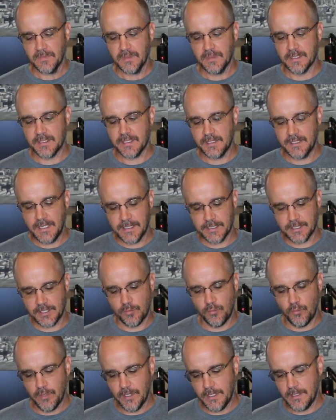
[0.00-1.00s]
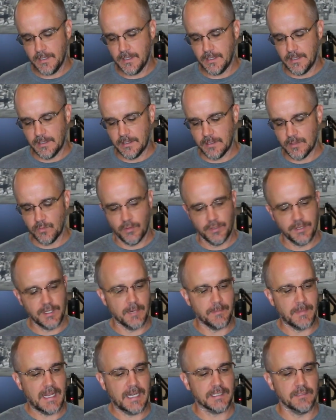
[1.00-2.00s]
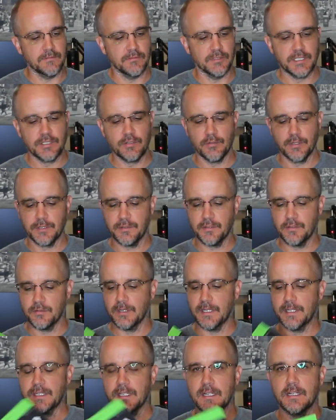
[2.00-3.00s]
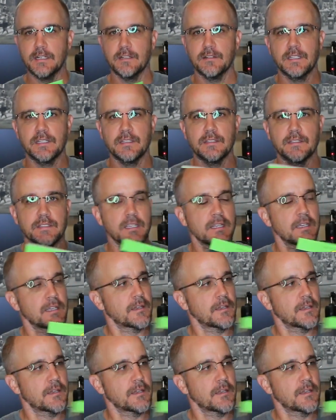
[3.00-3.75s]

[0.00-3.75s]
This next one is one that I'm actively going through right now. Is